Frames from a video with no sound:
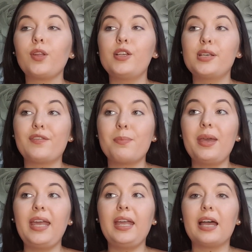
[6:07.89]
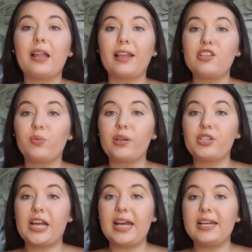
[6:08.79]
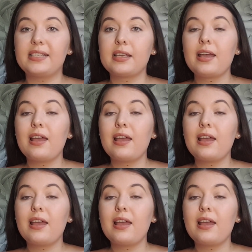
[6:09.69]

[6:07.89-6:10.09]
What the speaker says: So for me, electric wheelchairs